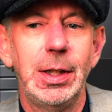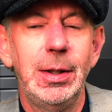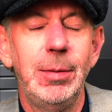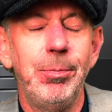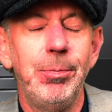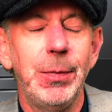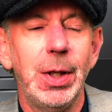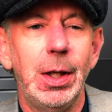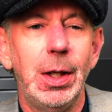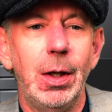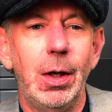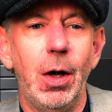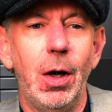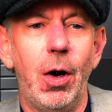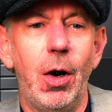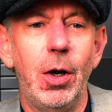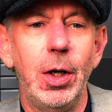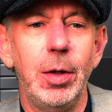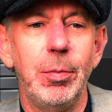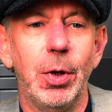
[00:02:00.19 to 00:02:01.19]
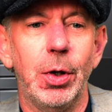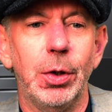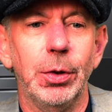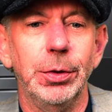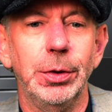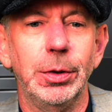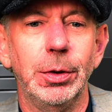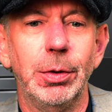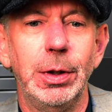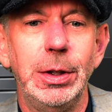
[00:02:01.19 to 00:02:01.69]
there. I'm
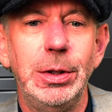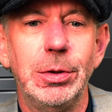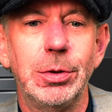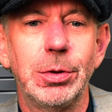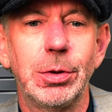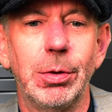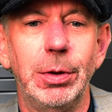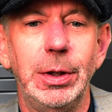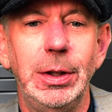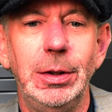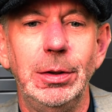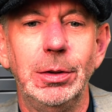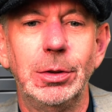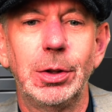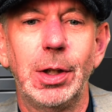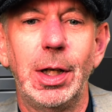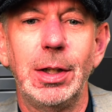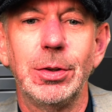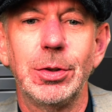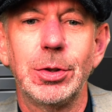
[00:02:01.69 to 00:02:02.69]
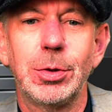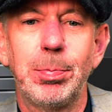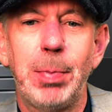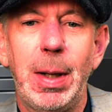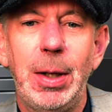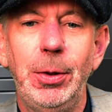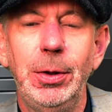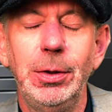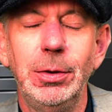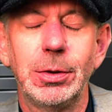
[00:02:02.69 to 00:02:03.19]
on green screen
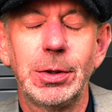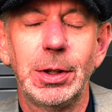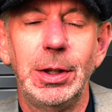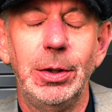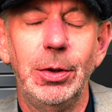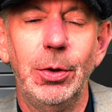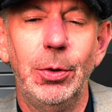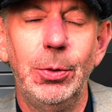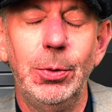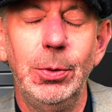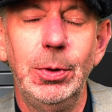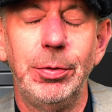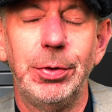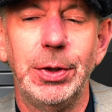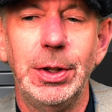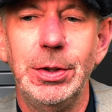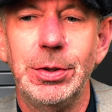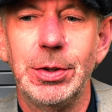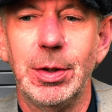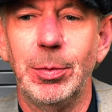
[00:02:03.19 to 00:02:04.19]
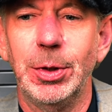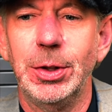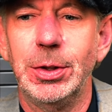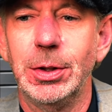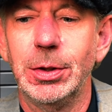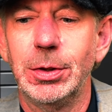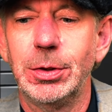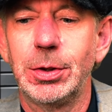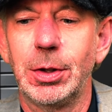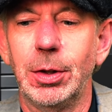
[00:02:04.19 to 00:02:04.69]
transparent in all of these
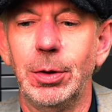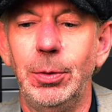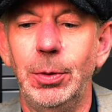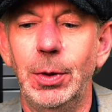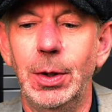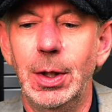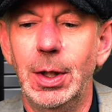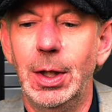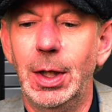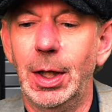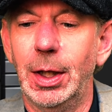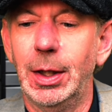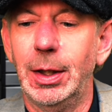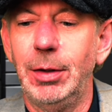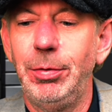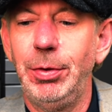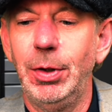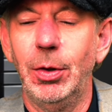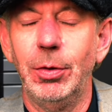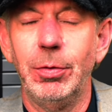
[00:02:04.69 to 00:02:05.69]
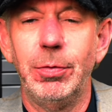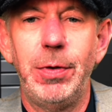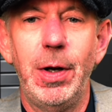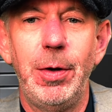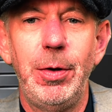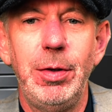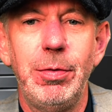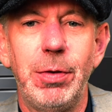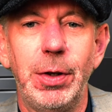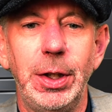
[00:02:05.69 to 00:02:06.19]
images, so if you look
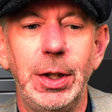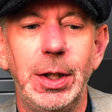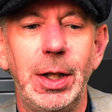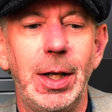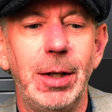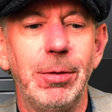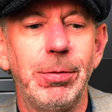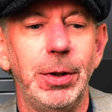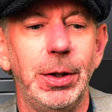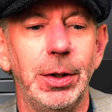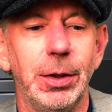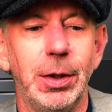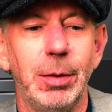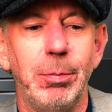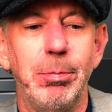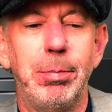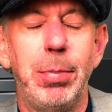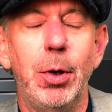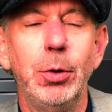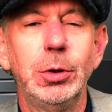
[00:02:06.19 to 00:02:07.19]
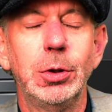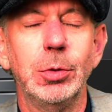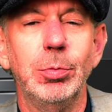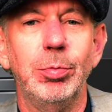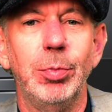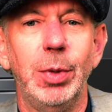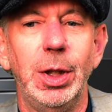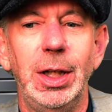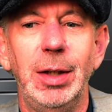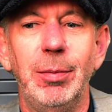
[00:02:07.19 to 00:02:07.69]
very, very carefully at the
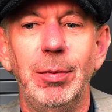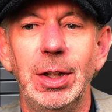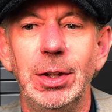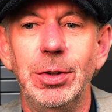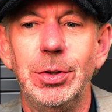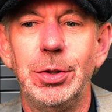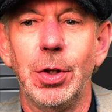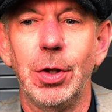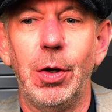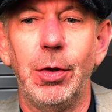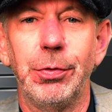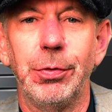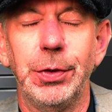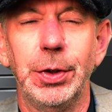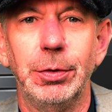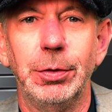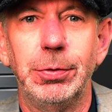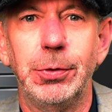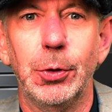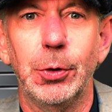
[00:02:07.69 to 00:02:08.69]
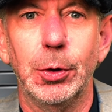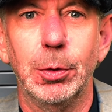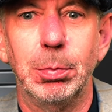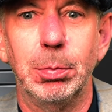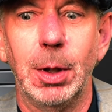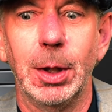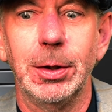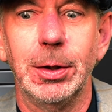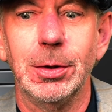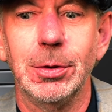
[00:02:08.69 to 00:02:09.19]
bottom image of the four
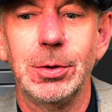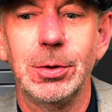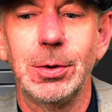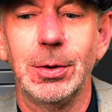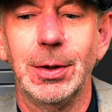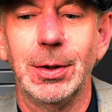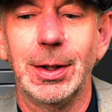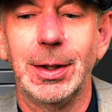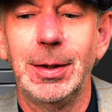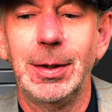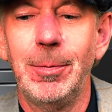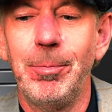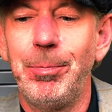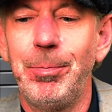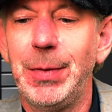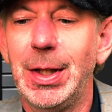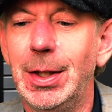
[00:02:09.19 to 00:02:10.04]
brothers there,